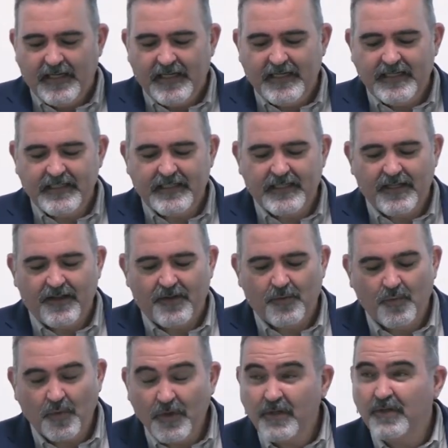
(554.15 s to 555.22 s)
is the
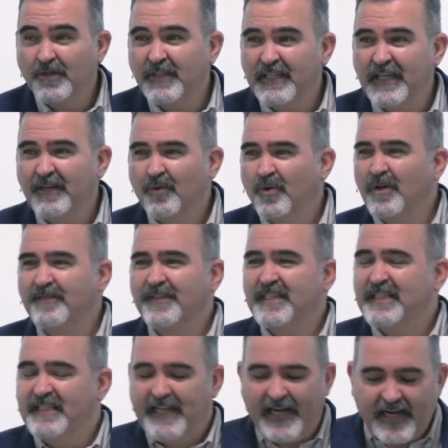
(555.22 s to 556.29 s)
world in all of
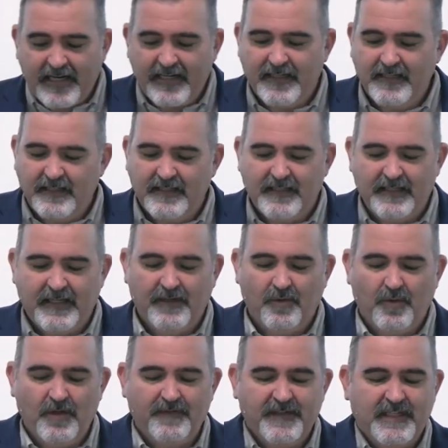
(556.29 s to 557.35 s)
its decadence, in
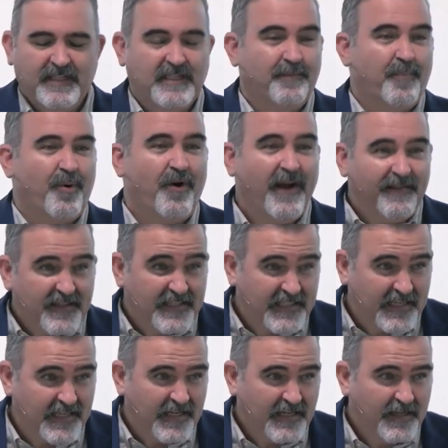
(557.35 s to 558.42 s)
all of its
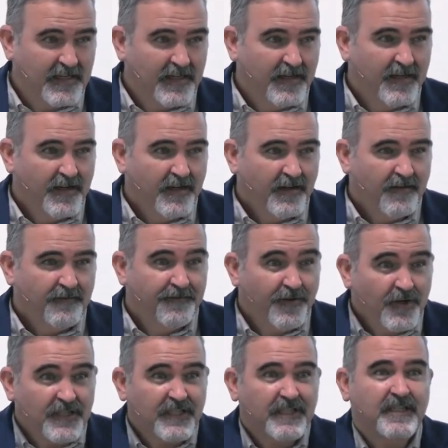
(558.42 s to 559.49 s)
depravity,
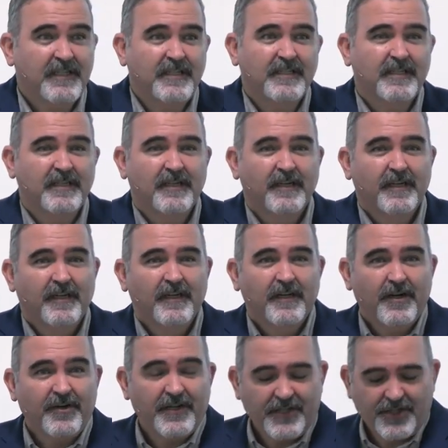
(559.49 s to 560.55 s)
versus
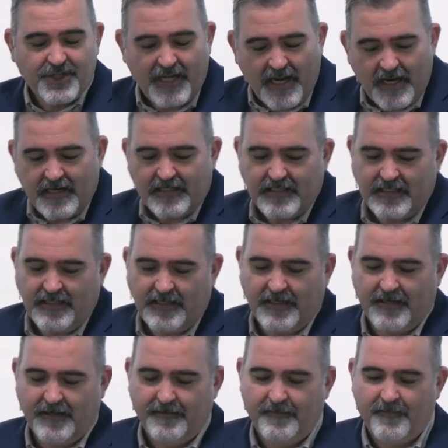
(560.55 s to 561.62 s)
Christianity
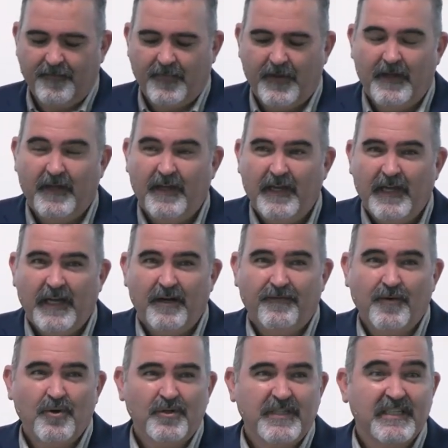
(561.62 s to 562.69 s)
here. And
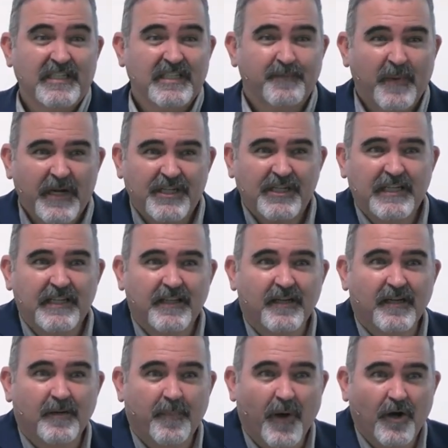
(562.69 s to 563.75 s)
of course, especially
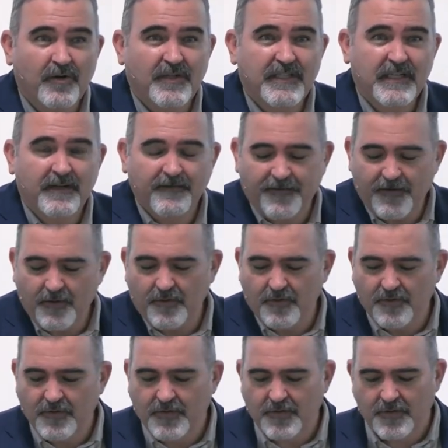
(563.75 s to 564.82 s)
the opposing
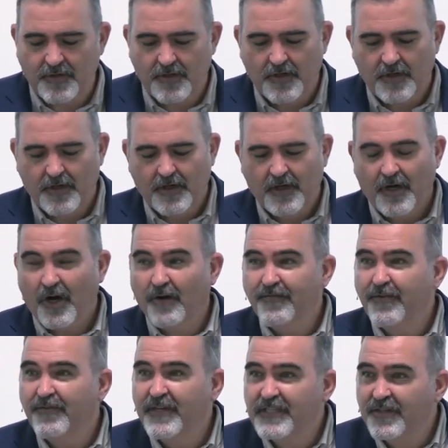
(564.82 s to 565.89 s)
views of
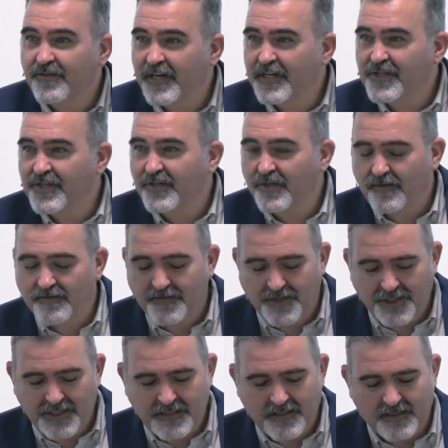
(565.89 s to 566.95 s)
the resurrection of
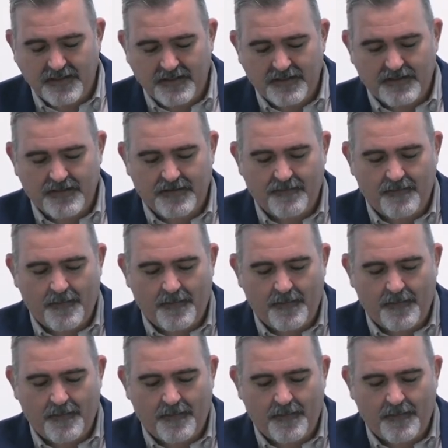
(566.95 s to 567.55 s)
Jesus.